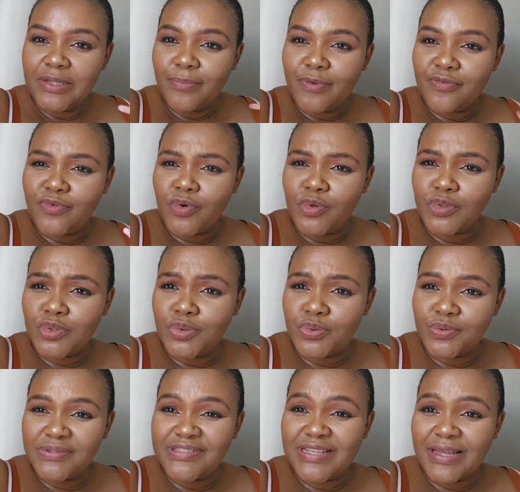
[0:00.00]
before
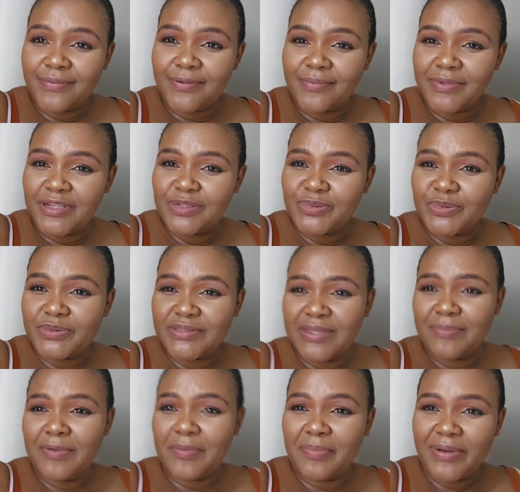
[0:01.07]
ngishutha bengimele ngisuse
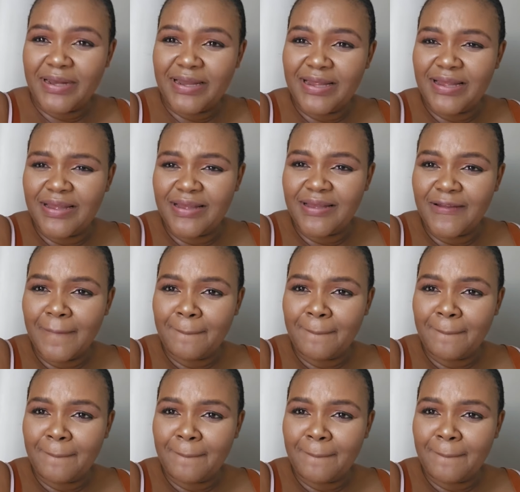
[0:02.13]
amabra